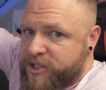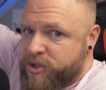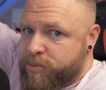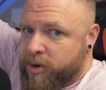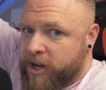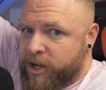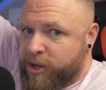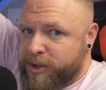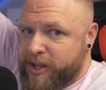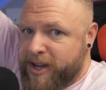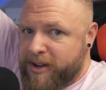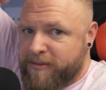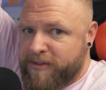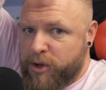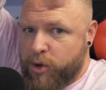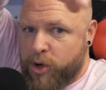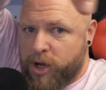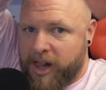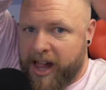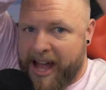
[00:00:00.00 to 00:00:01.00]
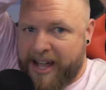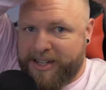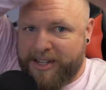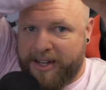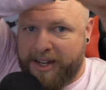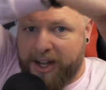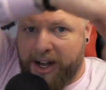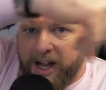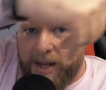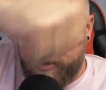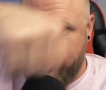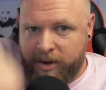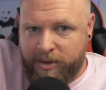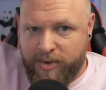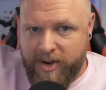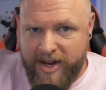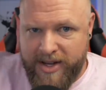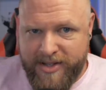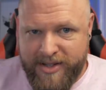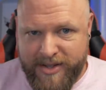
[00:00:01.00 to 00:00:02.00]
Sprinkled in a few classic comment
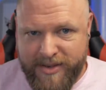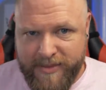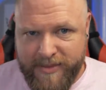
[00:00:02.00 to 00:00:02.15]
reads.